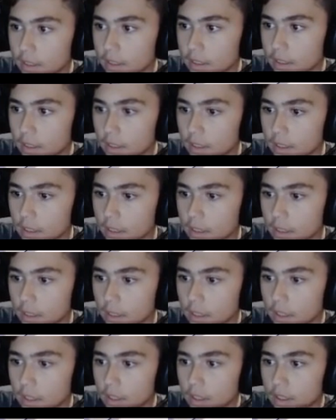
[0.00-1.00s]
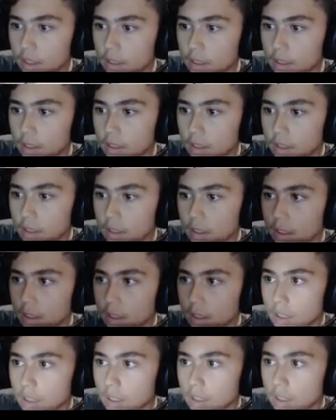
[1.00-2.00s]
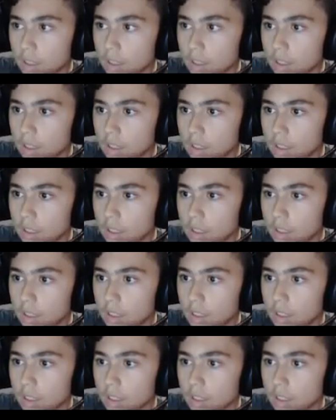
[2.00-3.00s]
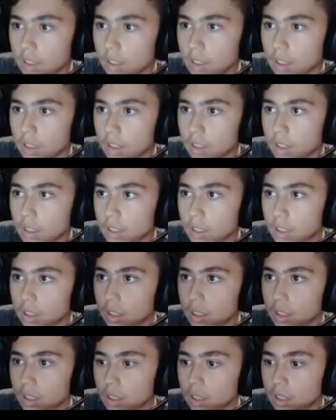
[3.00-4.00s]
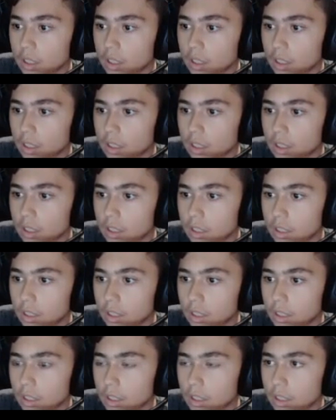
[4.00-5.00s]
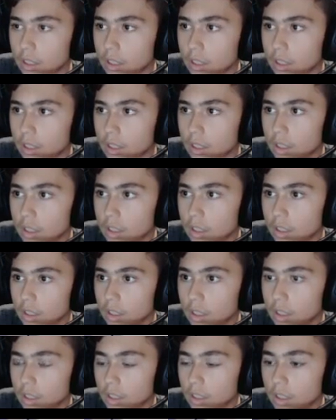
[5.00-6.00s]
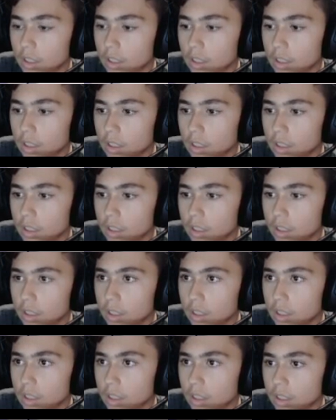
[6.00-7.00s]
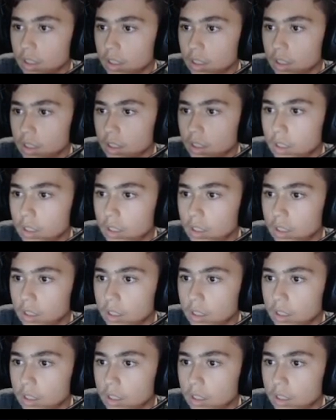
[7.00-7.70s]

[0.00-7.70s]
(no one is talking)